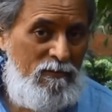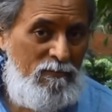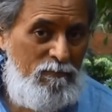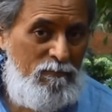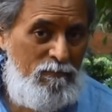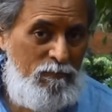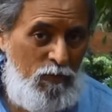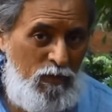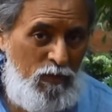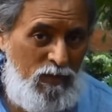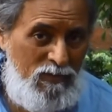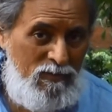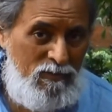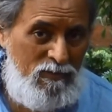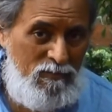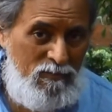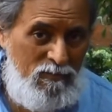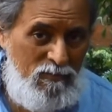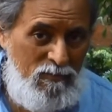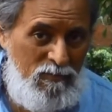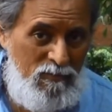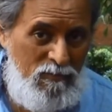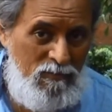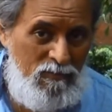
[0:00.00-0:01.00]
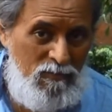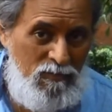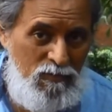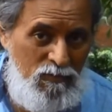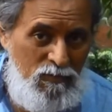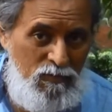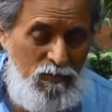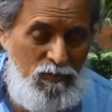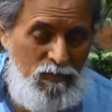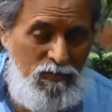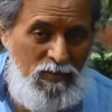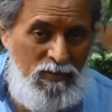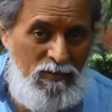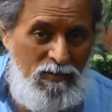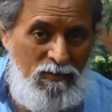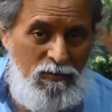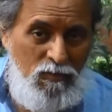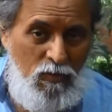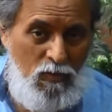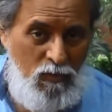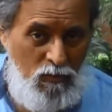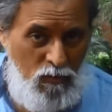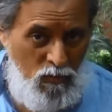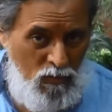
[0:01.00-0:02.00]
products using
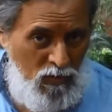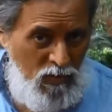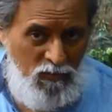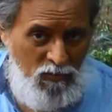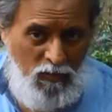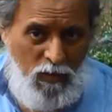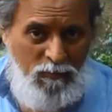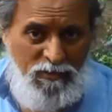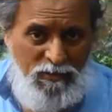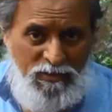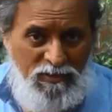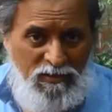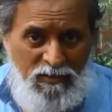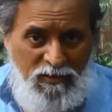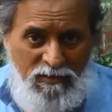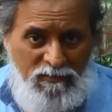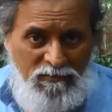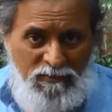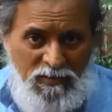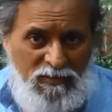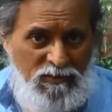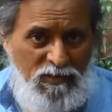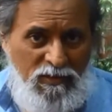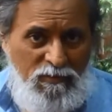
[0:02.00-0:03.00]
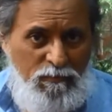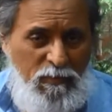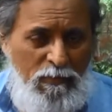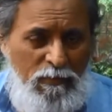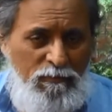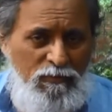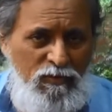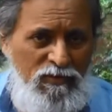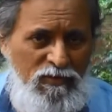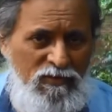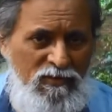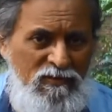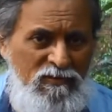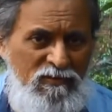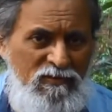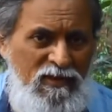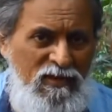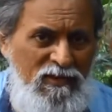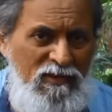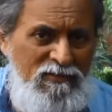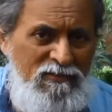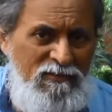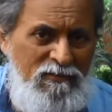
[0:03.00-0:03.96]
local raw material, such as bamboo in this case,